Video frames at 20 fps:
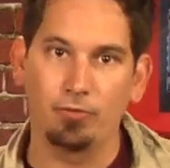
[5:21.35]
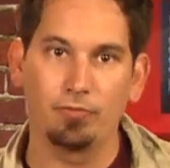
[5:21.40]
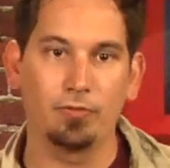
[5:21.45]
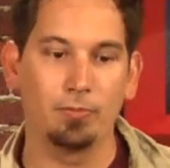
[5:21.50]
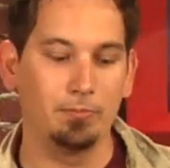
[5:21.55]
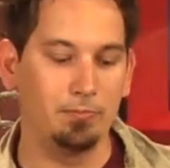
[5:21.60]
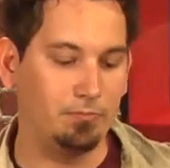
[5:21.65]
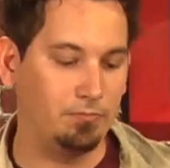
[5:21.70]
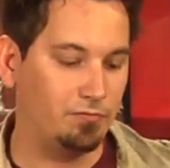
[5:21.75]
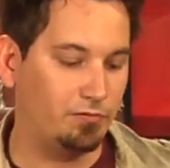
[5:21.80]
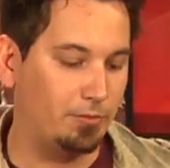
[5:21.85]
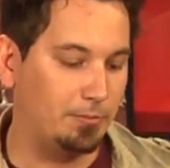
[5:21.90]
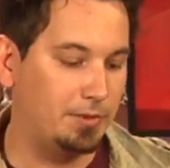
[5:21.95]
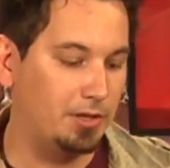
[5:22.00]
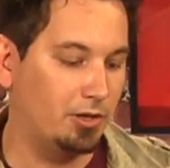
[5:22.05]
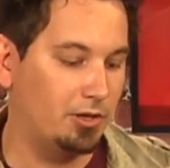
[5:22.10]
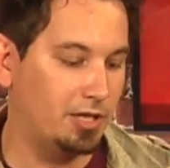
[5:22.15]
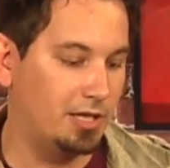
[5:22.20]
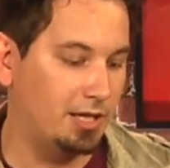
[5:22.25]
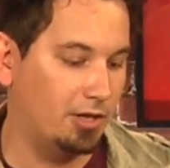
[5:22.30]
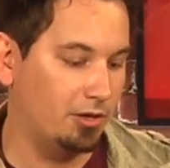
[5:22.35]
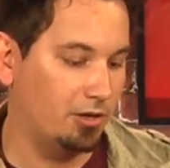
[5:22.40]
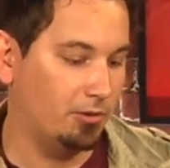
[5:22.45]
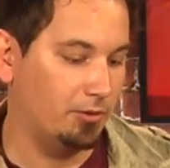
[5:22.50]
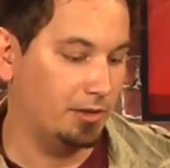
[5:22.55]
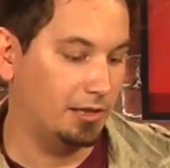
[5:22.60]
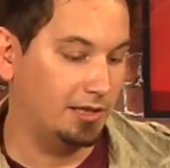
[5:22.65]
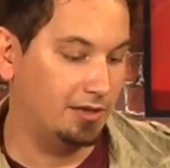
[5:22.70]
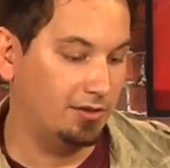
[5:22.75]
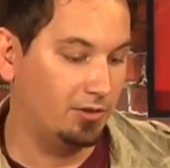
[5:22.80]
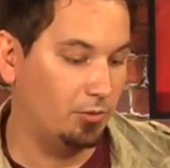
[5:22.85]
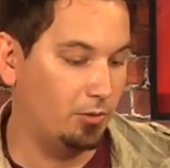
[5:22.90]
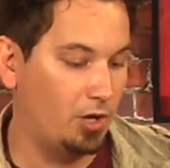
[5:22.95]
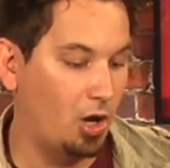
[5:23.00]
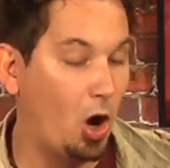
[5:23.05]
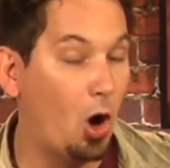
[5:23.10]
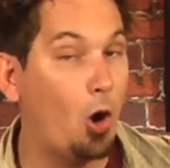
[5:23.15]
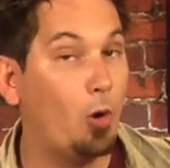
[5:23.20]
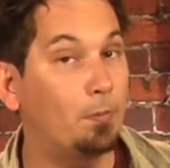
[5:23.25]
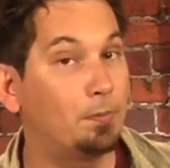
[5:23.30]
from, from year to year, or at least you would
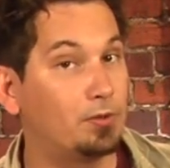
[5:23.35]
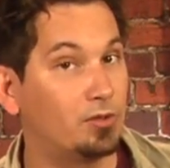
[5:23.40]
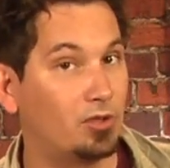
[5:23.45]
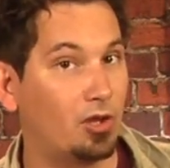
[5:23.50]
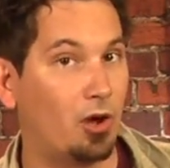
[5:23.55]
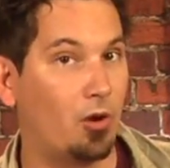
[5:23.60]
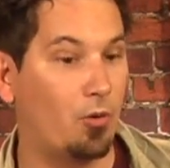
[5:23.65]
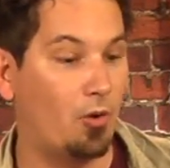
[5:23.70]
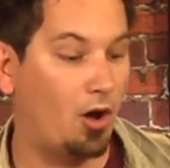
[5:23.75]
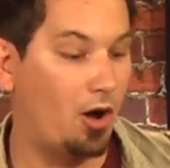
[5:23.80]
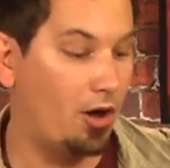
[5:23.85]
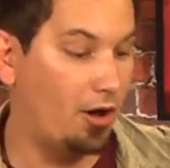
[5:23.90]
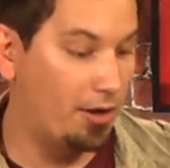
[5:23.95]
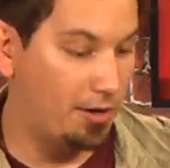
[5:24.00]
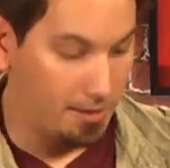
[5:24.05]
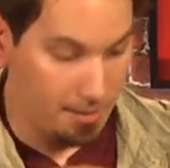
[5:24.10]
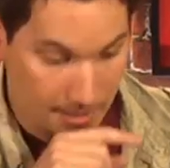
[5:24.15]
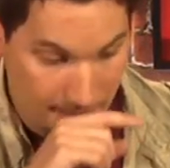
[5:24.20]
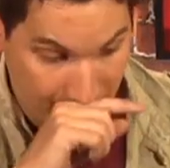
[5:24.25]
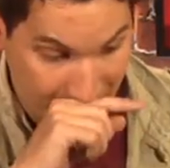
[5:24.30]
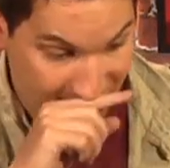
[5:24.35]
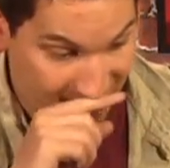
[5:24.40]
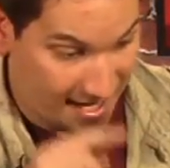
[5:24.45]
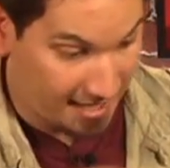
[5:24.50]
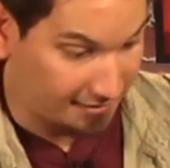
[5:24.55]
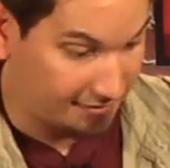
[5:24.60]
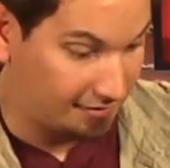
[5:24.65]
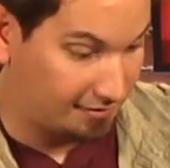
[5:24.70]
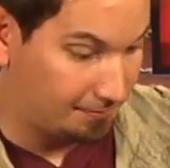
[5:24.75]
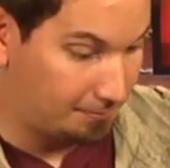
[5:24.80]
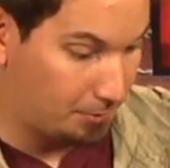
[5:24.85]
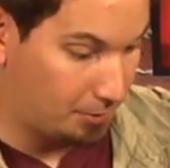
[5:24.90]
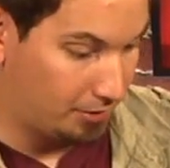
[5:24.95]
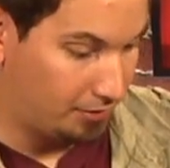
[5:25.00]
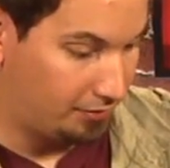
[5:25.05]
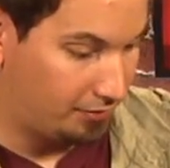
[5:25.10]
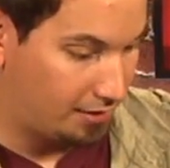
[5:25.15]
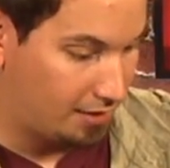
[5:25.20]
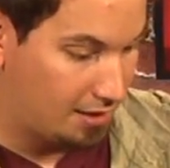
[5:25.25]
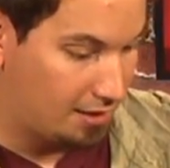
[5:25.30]
hope so on uh, access
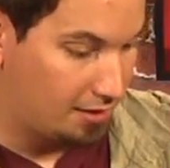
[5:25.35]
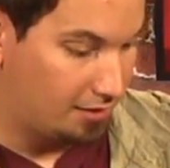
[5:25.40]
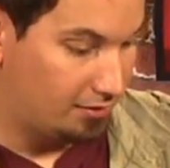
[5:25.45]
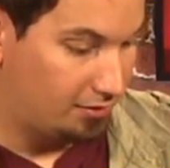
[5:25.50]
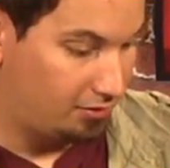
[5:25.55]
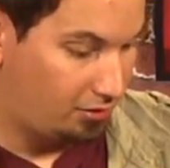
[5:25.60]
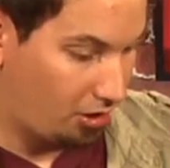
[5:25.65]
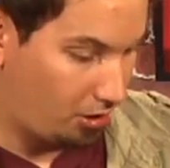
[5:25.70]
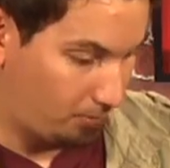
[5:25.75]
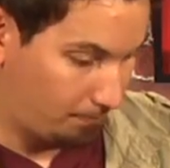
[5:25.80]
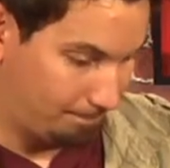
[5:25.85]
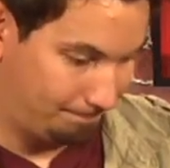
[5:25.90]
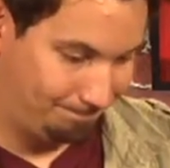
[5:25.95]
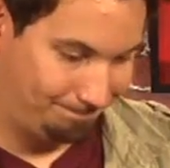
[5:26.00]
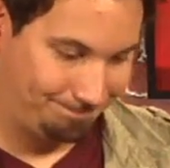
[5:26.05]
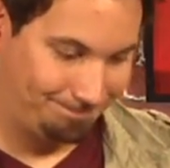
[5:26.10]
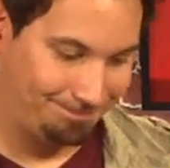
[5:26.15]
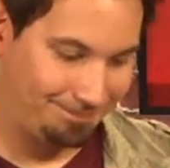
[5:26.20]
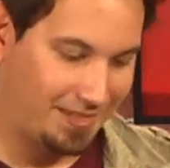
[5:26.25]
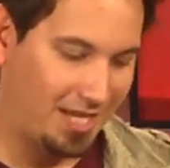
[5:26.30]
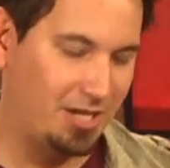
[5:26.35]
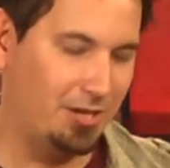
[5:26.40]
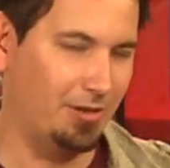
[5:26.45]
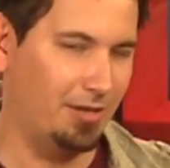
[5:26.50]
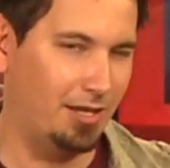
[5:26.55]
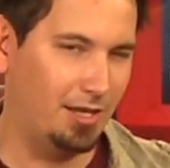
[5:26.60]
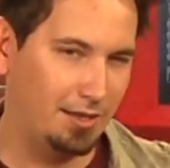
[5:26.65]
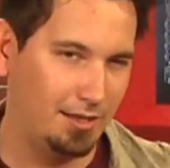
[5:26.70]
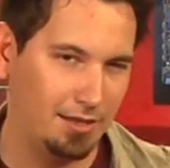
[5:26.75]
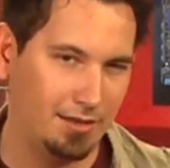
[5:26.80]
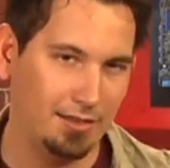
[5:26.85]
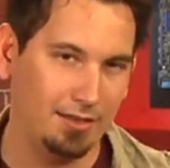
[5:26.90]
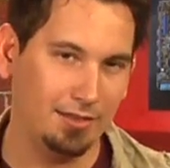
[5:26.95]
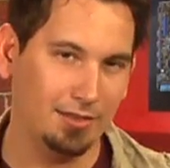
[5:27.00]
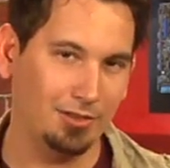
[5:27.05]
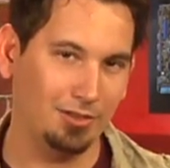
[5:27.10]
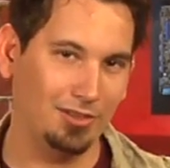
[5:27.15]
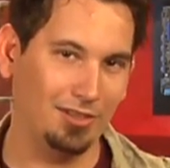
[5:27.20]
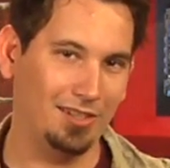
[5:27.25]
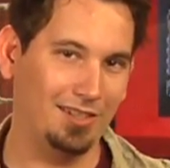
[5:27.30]
points. So I know that I think
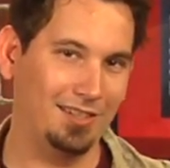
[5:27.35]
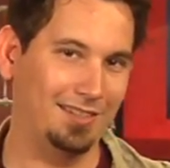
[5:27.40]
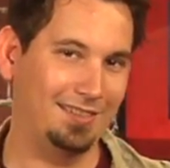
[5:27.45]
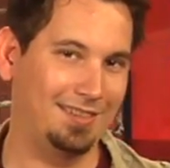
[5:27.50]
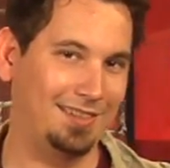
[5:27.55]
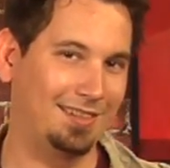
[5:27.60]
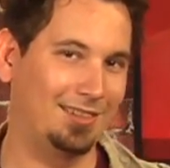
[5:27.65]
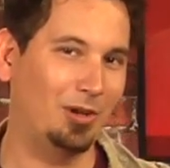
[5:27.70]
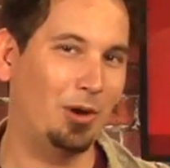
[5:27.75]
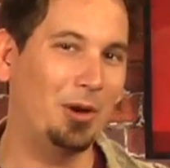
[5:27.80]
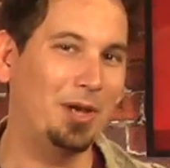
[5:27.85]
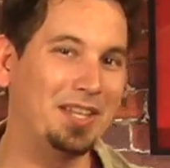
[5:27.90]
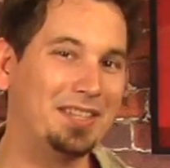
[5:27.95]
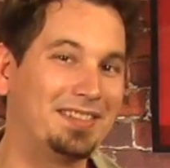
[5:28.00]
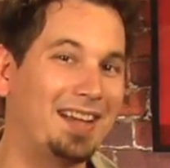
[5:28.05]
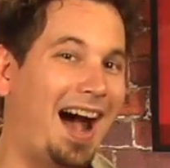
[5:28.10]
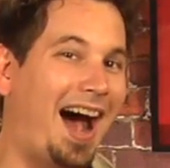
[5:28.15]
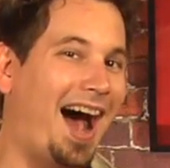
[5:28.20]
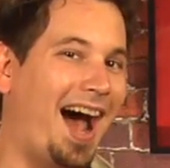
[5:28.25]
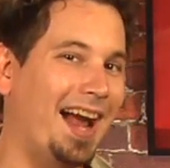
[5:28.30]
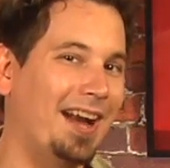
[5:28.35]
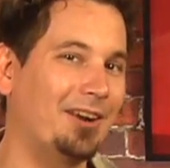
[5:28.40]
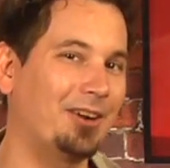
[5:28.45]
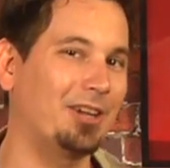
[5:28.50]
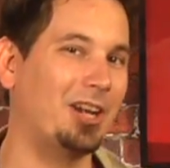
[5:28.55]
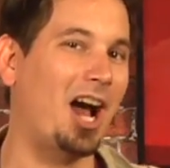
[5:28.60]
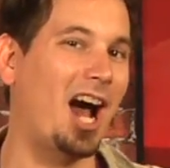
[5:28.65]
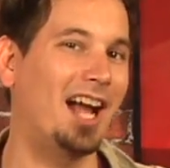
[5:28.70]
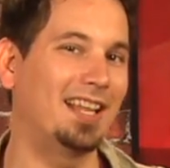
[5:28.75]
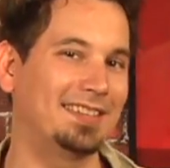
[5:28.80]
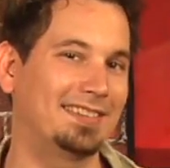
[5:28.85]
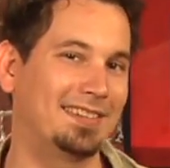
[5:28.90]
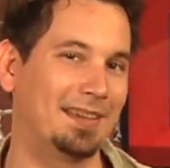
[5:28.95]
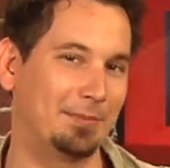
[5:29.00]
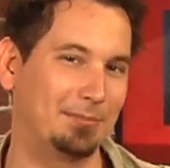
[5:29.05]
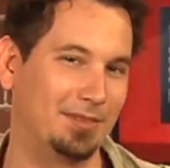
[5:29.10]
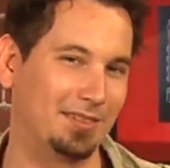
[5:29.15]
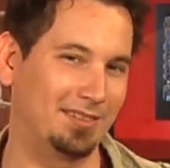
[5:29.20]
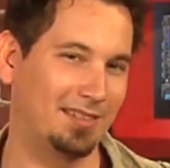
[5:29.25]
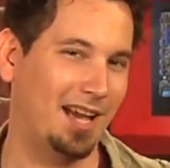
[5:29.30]
there's this, this entire
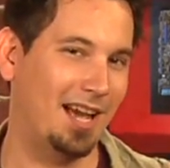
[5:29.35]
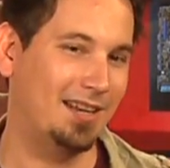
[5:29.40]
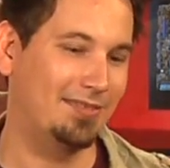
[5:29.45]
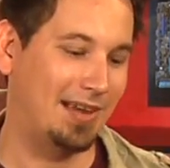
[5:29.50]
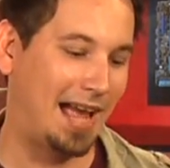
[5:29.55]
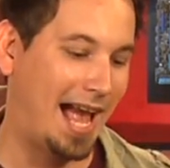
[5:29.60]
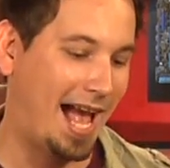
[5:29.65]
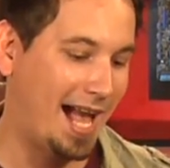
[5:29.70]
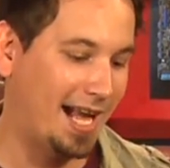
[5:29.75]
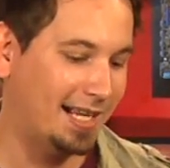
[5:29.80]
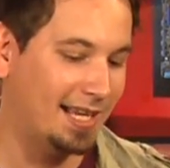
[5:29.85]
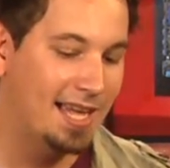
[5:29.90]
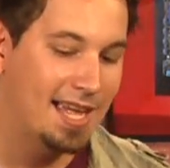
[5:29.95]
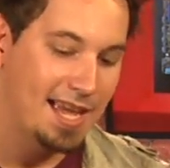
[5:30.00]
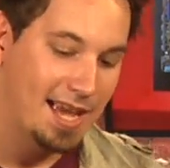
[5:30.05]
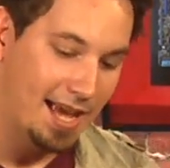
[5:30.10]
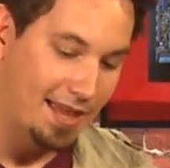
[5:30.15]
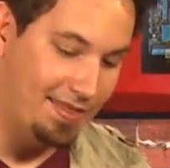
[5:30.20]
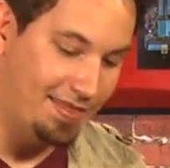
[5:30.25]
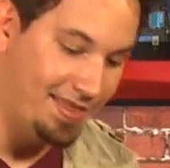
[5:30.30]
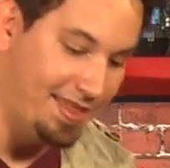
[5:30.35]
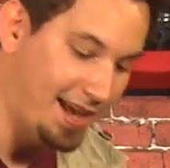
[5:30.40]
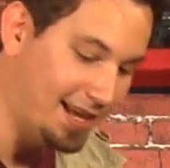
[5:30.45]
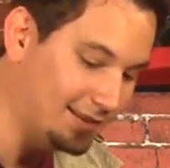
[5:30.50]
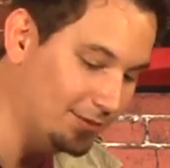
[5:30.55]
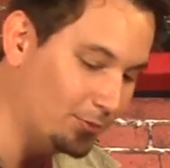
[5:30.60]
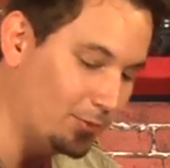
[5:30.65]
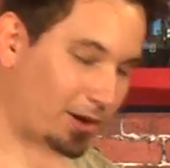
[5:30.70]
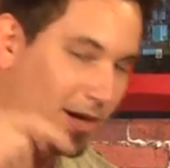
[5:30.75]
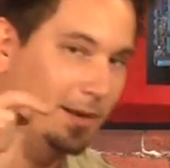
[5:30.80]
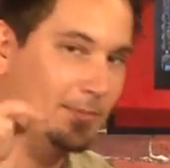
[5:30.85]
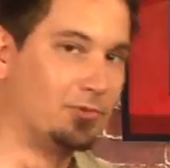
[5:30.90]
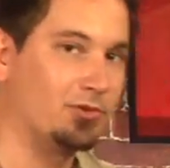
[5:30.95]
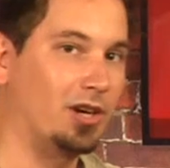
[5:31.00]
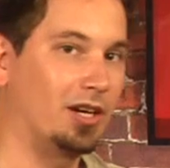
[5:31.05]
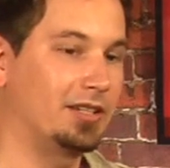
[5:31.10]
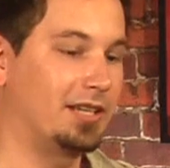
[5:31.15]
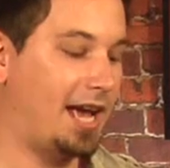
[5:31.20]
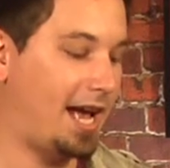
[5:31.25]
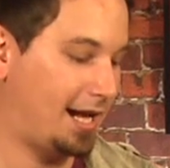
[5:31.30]
concept is kind of a hack, and that's why I'm
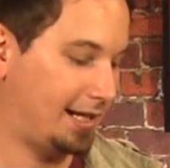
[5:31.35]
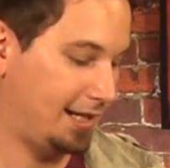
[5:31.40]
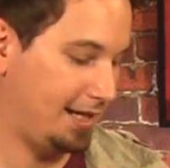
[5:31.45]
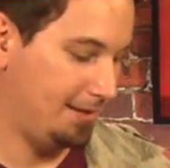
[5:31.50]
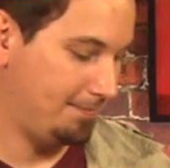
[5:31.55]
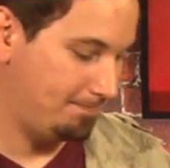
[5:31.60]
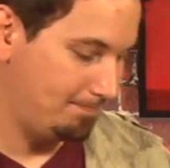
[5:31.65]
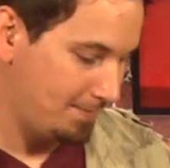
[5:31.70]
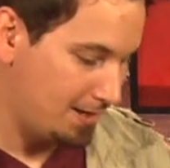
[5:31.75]
trying to hack it.